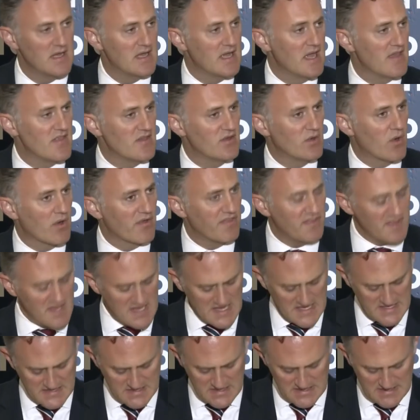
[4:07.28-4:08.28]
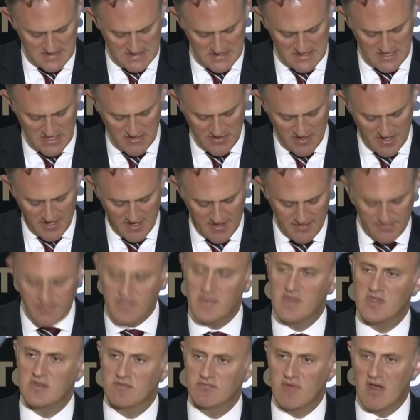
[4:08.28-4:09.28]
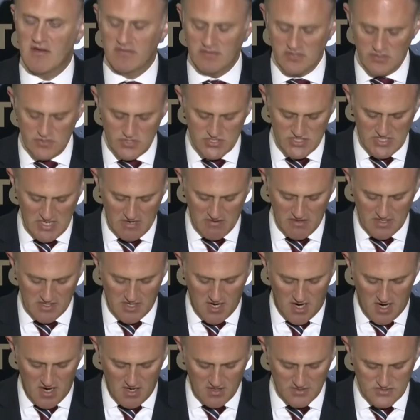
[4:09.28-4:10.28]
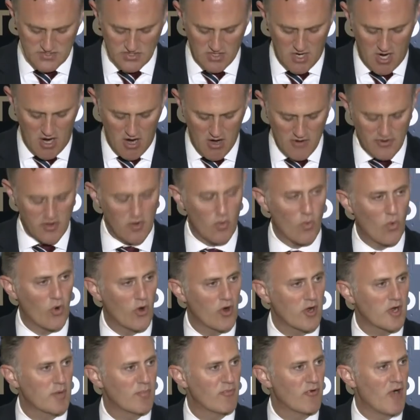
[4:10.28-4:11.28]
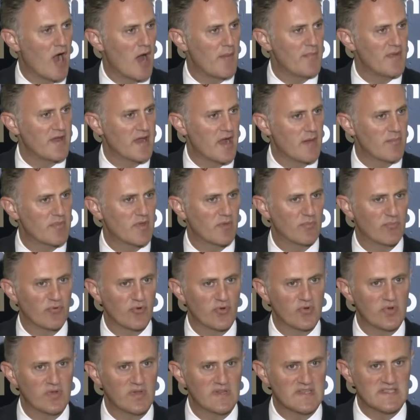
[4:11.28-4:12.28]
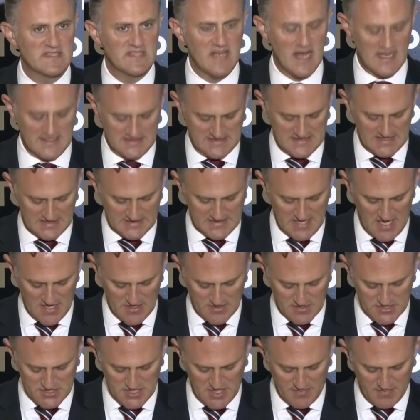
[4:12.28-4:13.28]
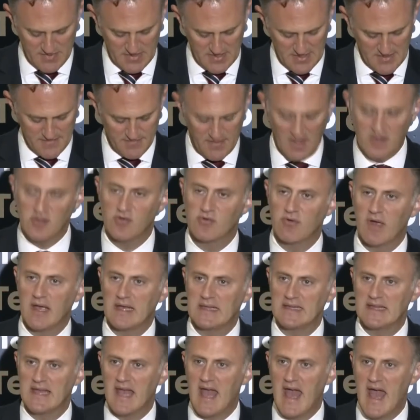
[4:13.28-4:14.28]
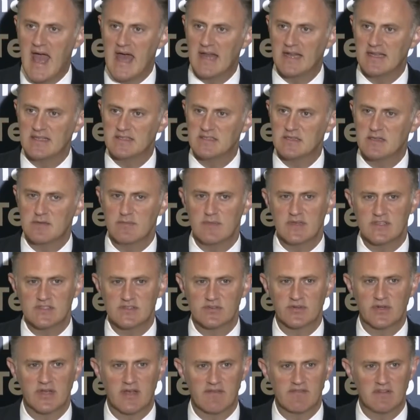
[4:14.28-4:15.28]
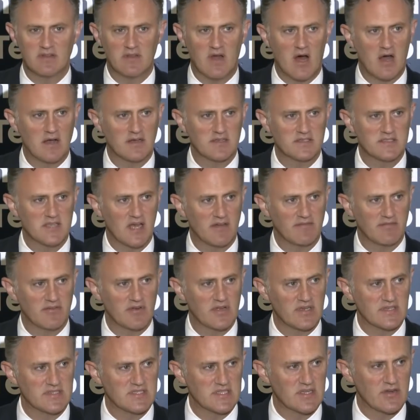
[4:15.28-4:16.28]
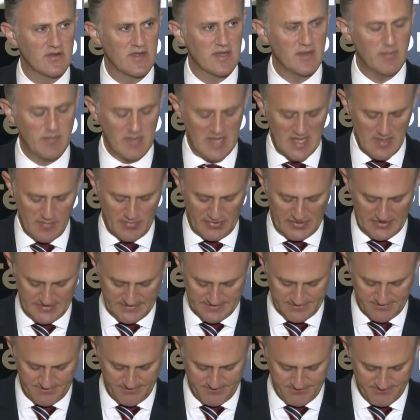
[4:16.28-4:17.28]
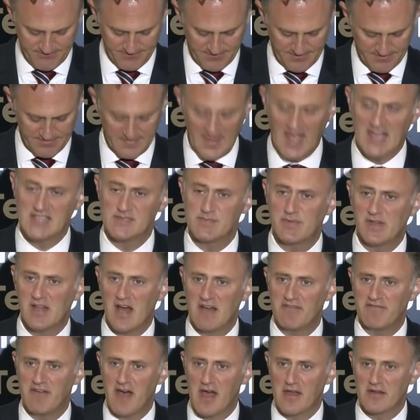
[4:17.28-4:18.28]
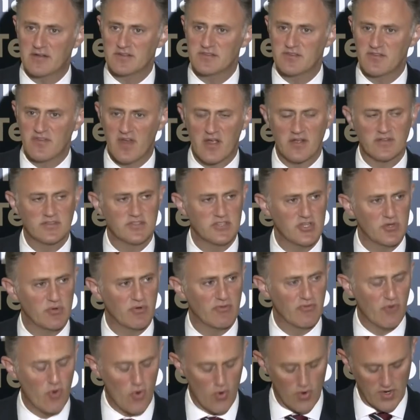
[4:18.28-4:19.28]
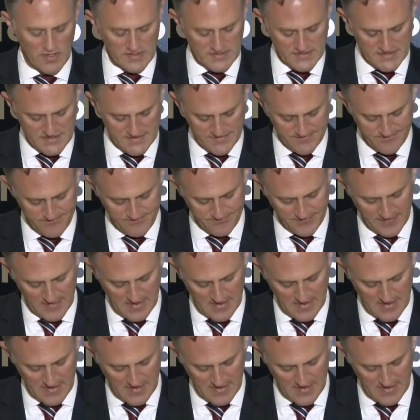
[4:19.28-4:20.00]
In the northeast, in Syria, the Revolutionary Guards are hard at work propping up the brutal Assad dictatorship and greatly adding to the misery of the long-suffering Syrian people. Hezbollah fighters are there too, of course.